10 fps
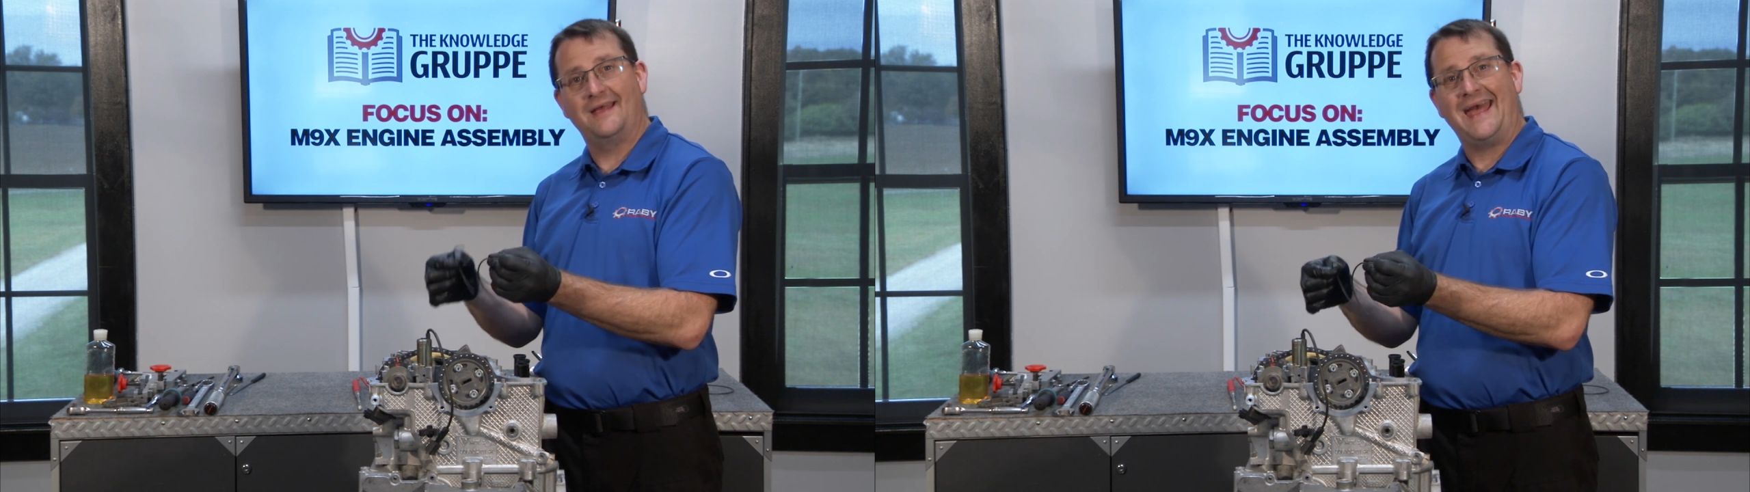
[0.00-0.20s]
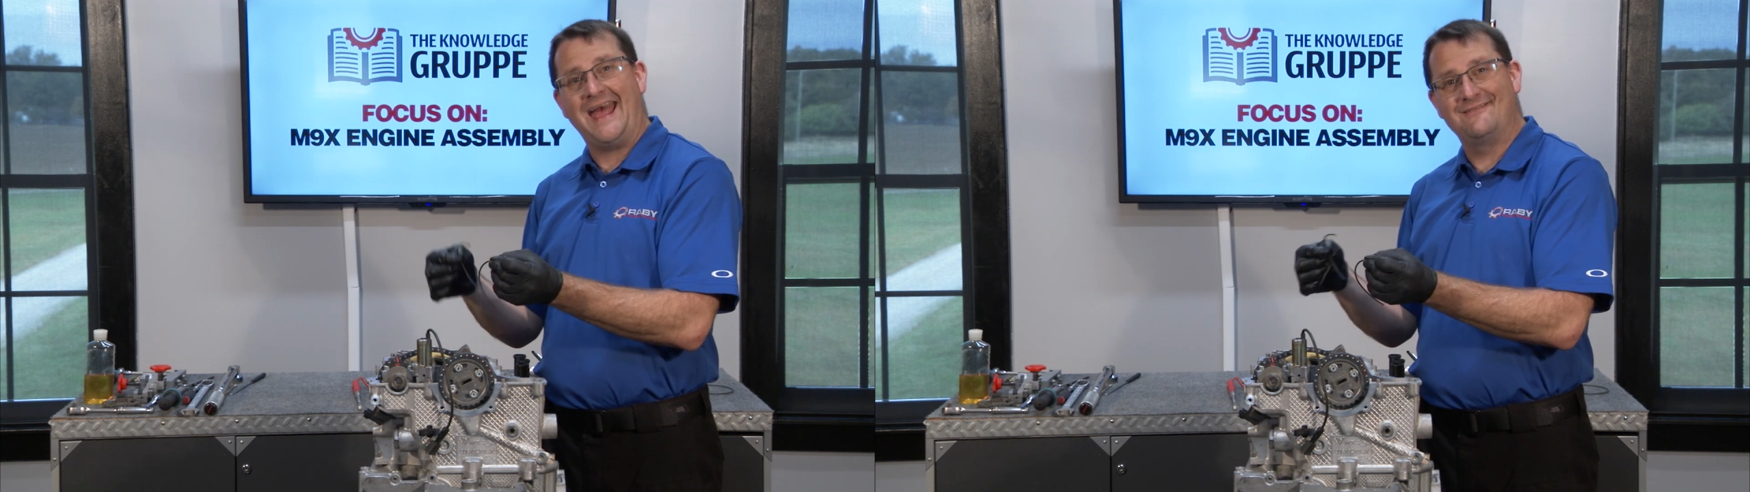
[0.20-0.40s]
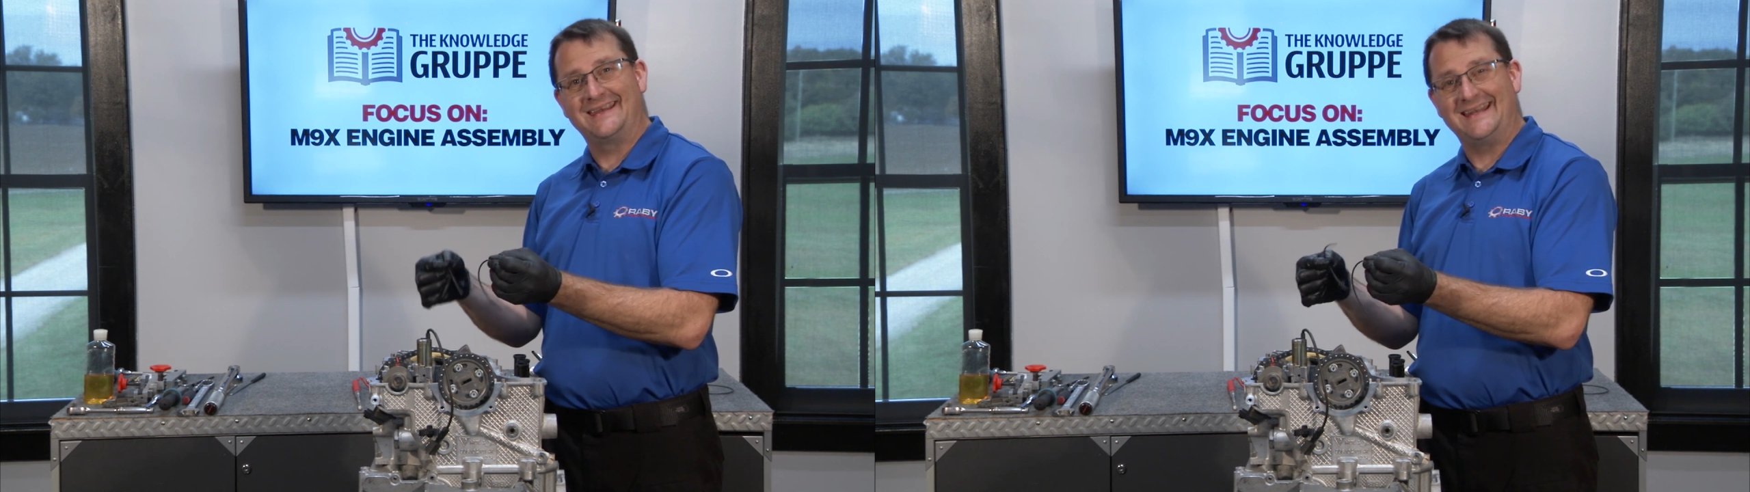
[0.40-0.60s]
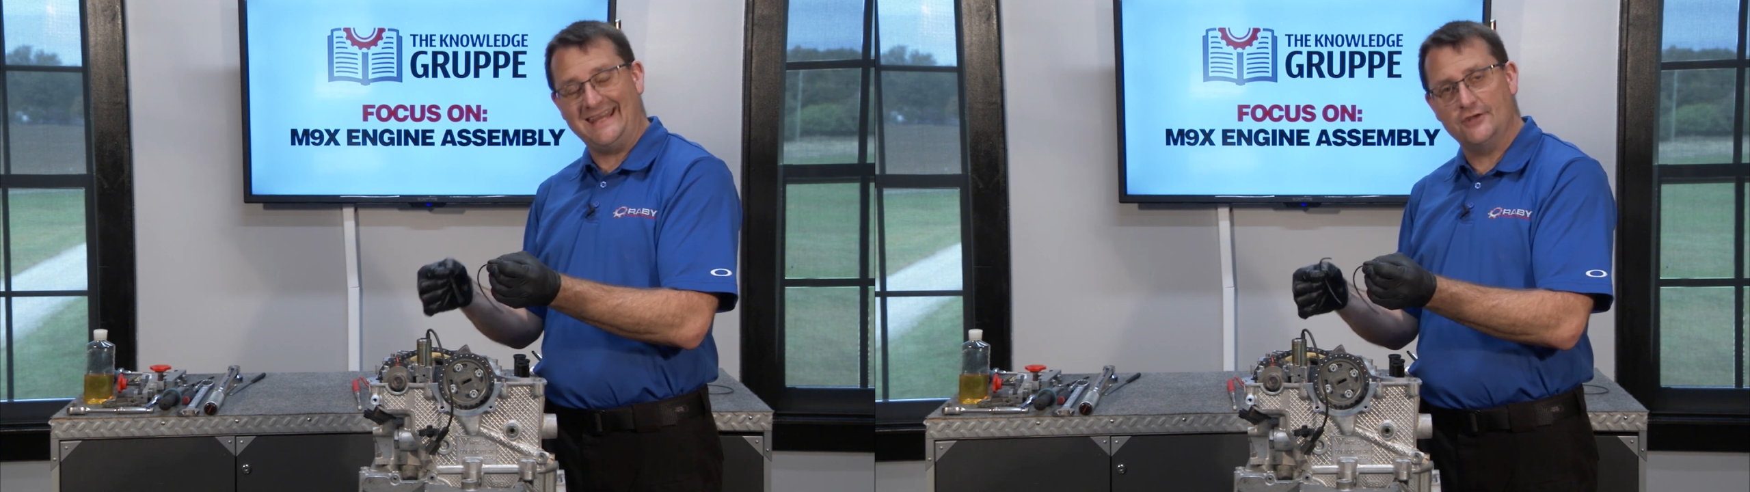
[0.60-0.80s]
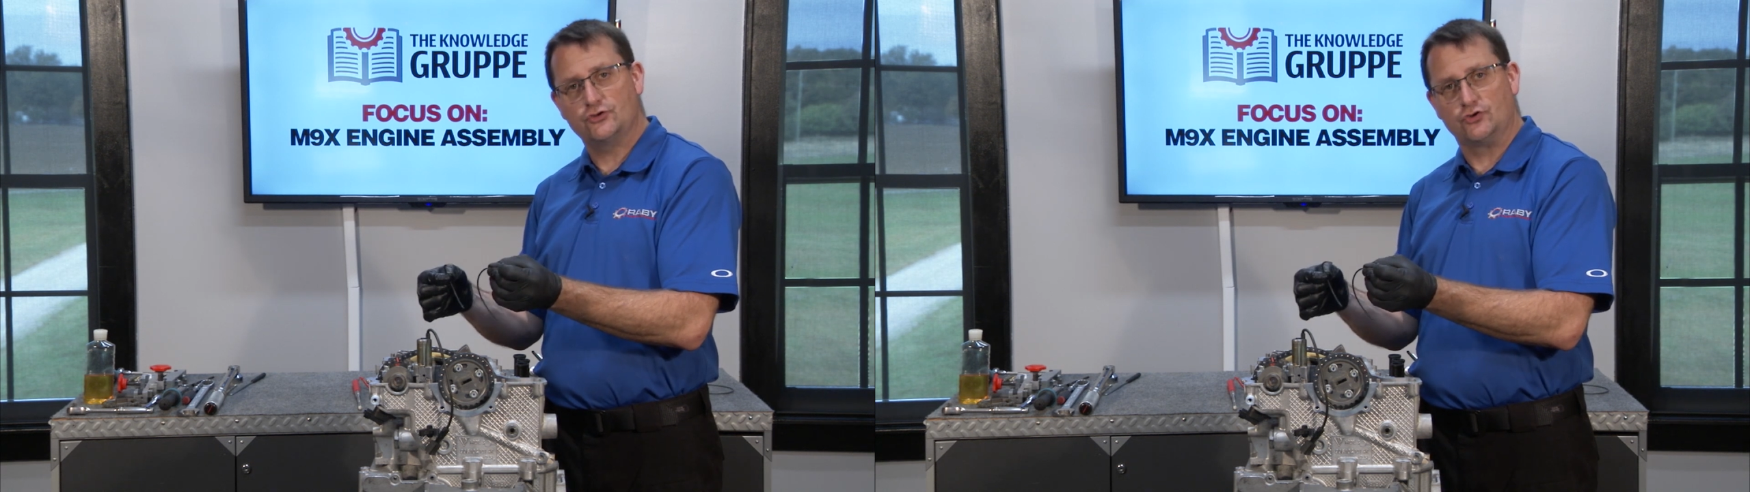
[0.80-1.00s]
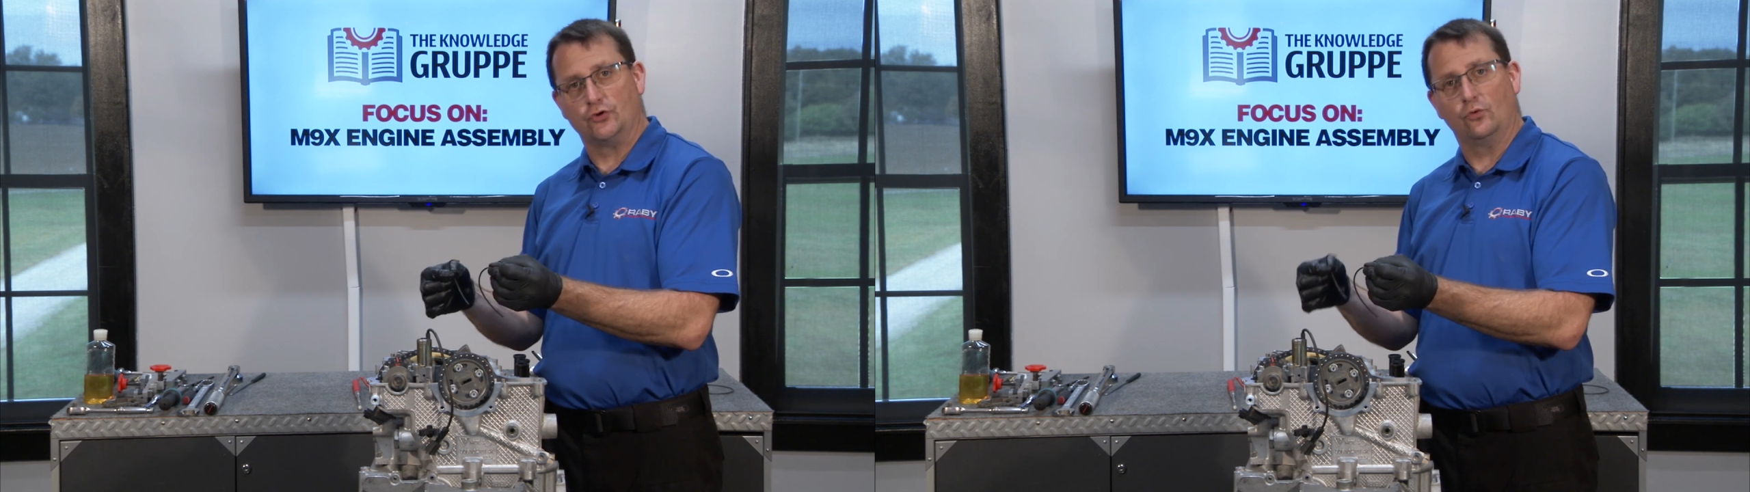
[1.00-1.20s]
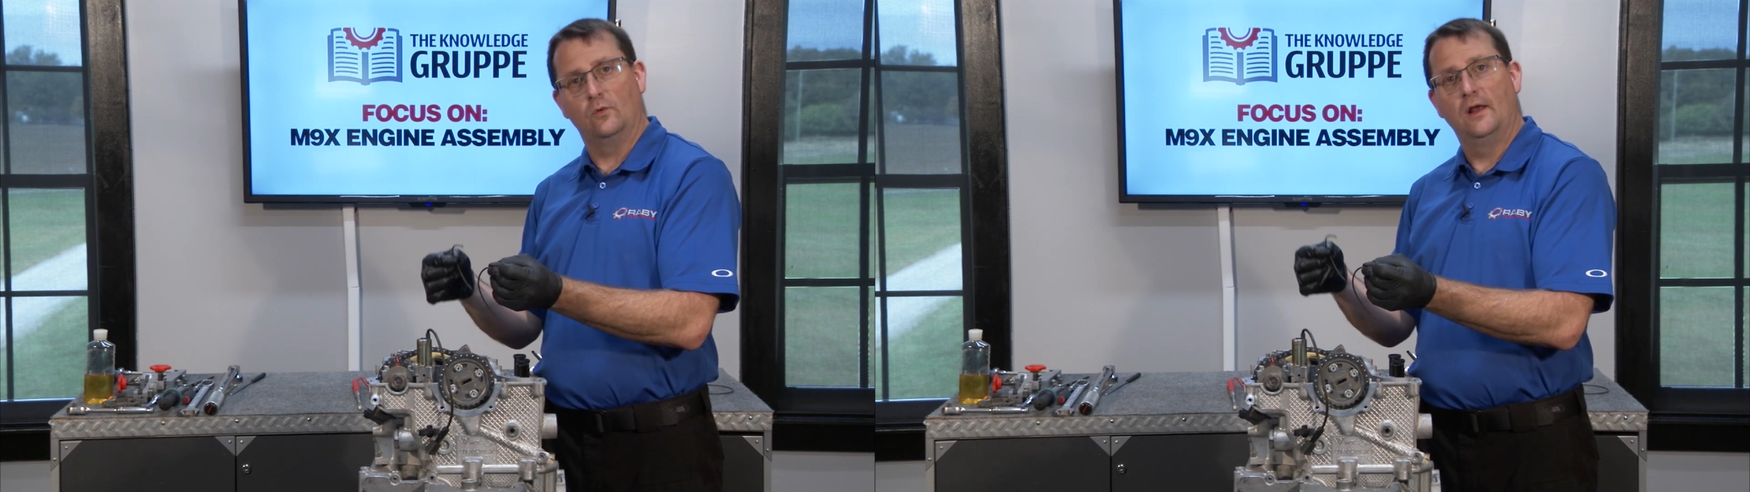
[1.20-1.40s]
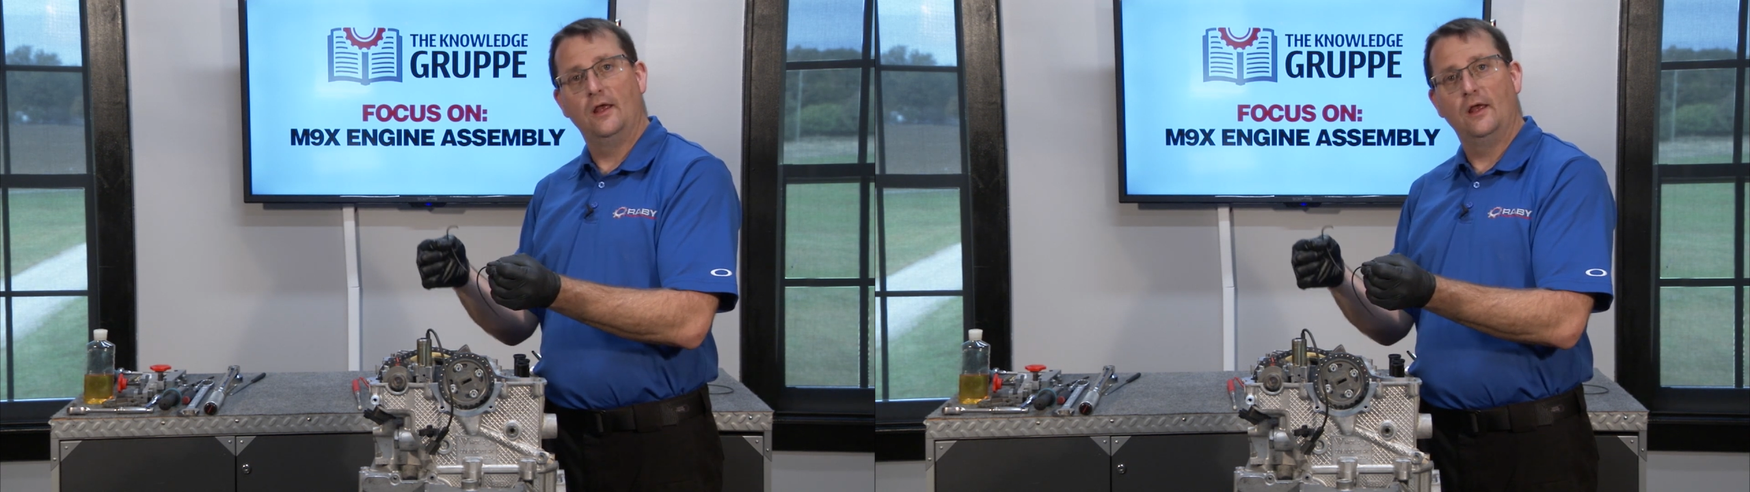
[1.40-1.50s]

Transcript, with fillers: having an issue